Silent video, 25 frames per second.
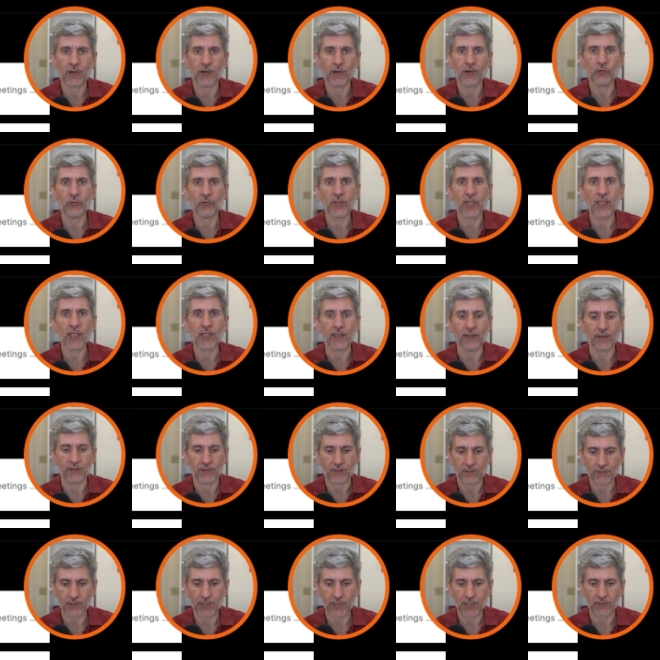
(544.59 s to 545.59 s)
Okay,
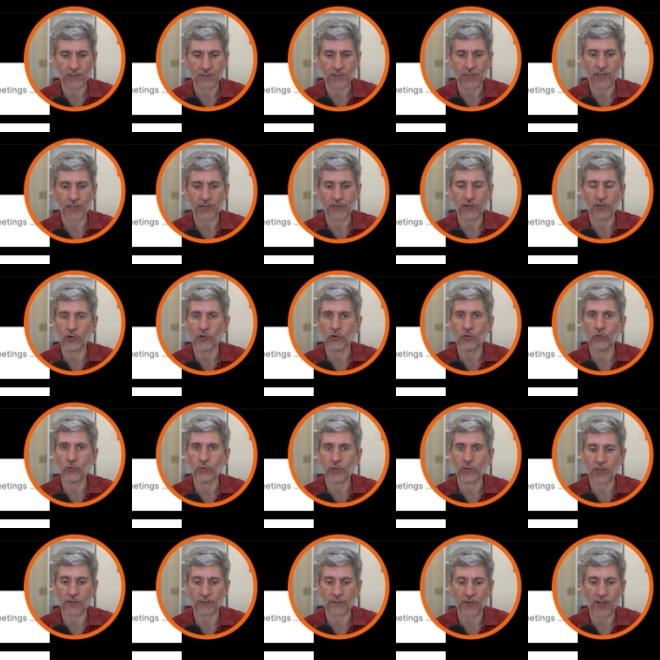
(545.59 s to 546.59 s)
great. I know
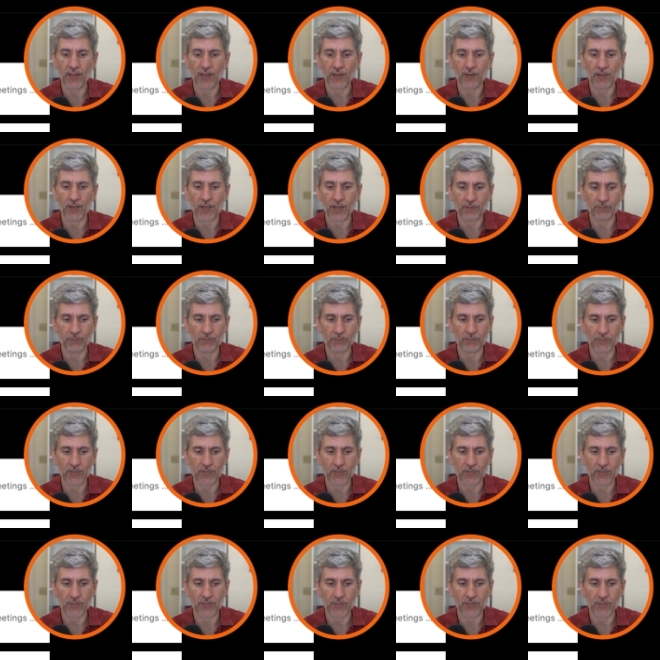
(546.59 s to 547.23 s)
if I